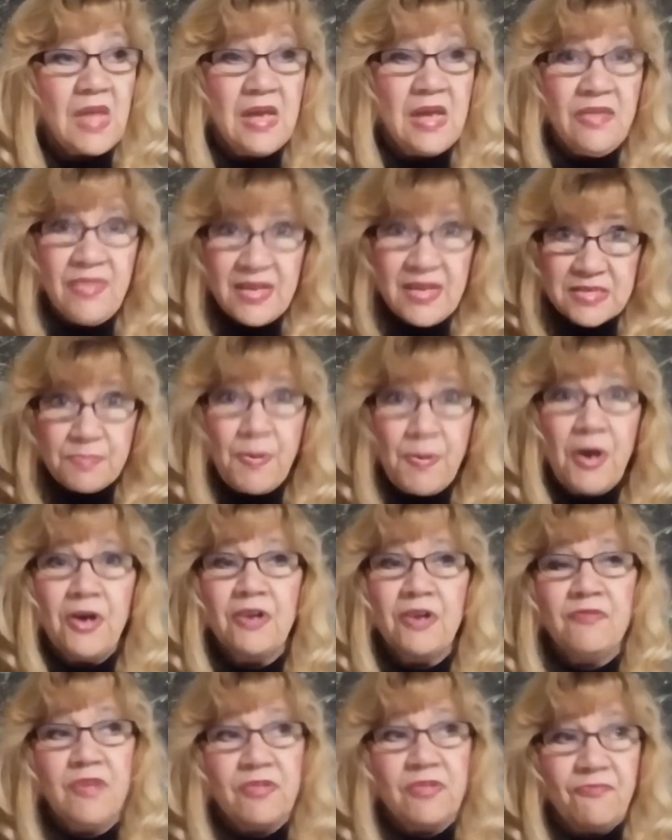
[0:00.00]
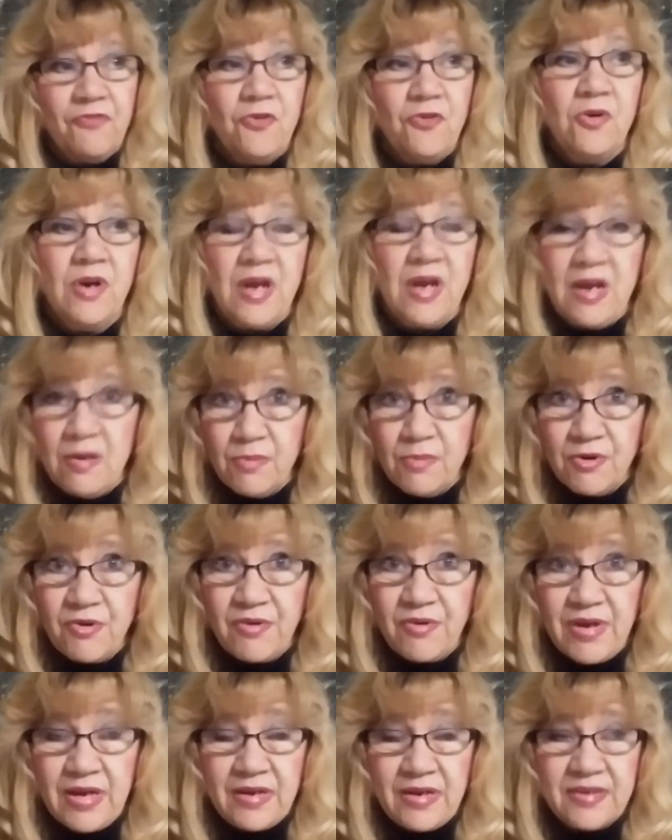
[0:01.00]
And that's part of it for Elmer
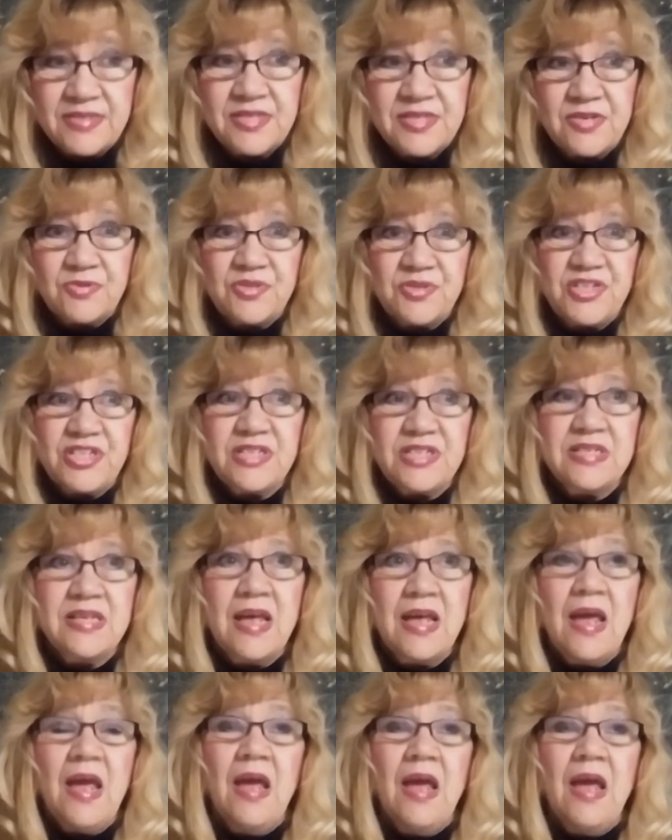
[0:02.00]
Green and Associates.